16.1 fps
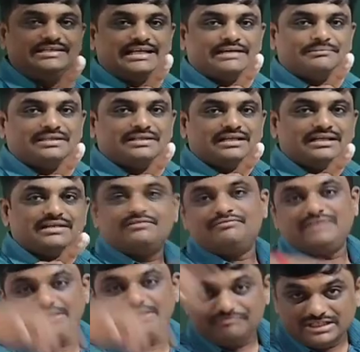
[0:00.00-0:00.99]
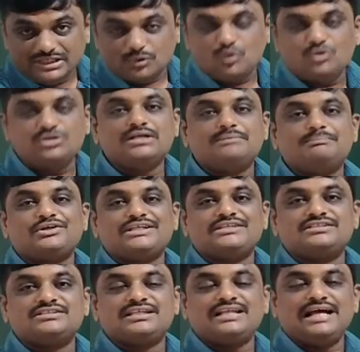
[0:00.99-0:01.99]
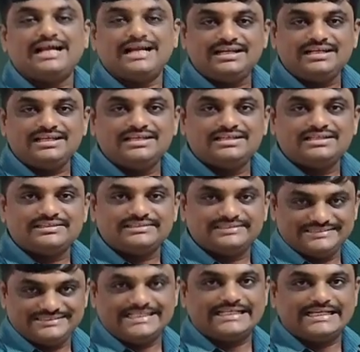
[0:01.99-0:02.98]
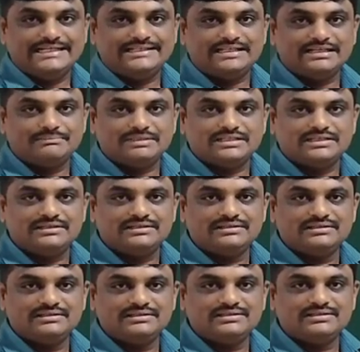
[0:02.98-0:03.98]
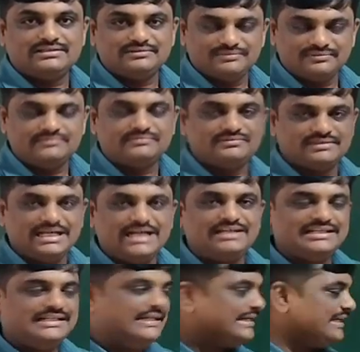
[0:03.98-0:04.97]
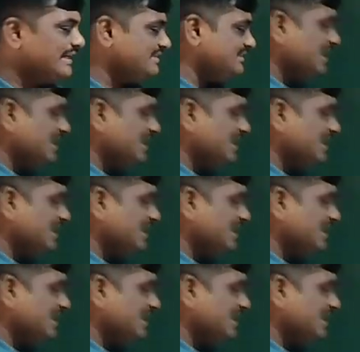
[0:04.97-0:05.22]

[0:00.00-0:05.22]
terminal when we know the potential at the second terminal. That indicates